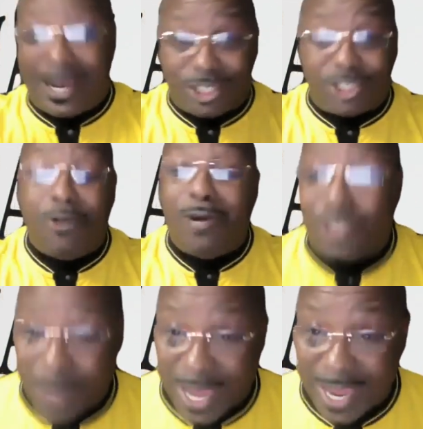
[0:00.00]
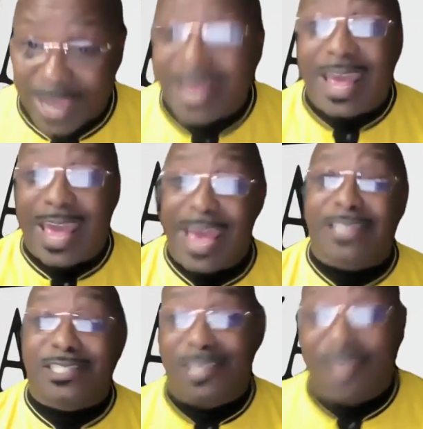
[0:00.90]
a Jewish man
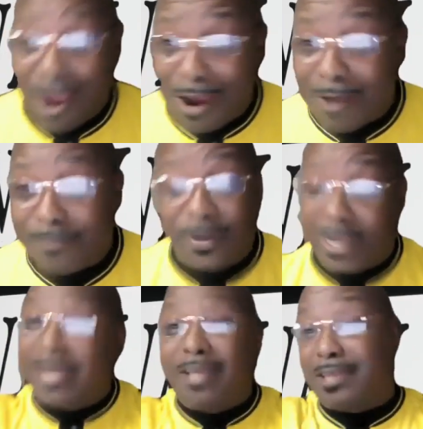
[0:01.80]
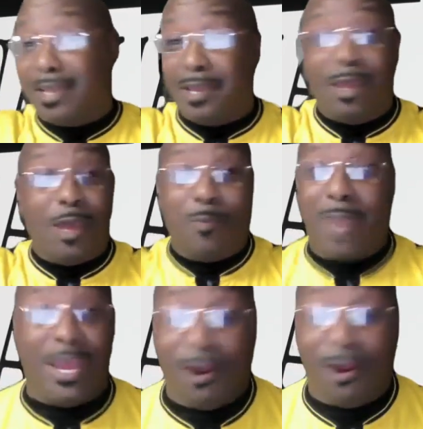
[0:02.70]
asking her for anything
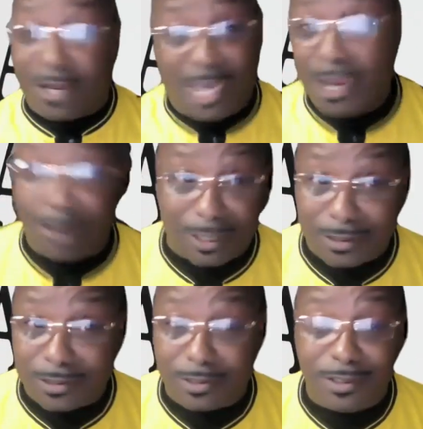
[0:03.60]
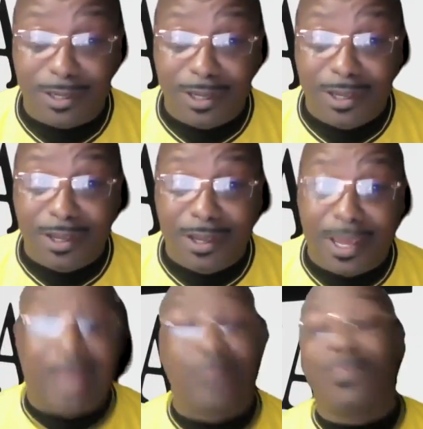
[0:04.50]
made her curious.
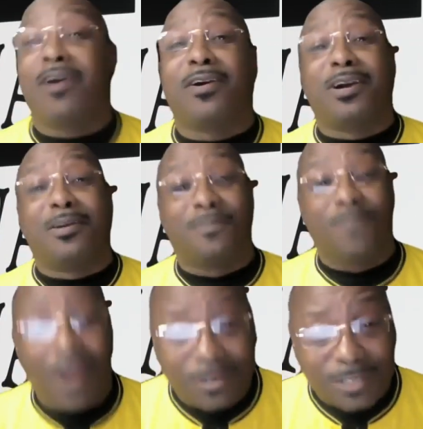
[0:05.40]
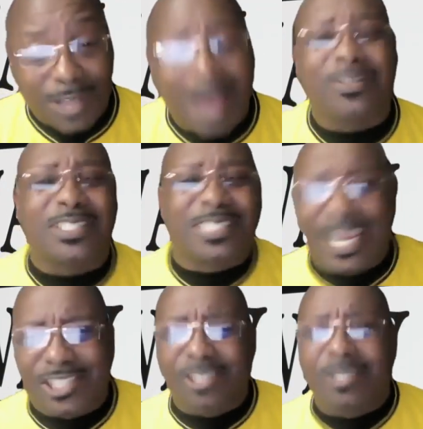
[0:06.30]
And their converged
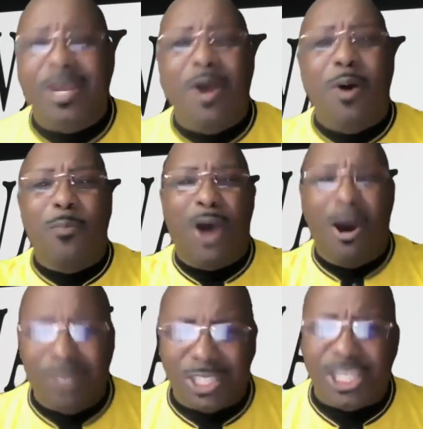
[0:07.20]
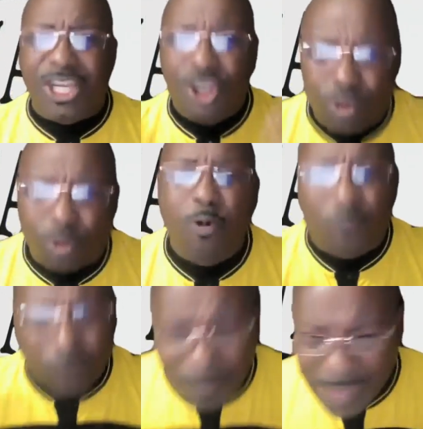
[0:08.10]
conversation potency grew
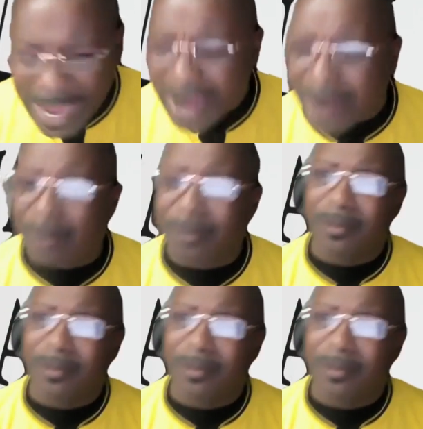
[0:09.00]
from there.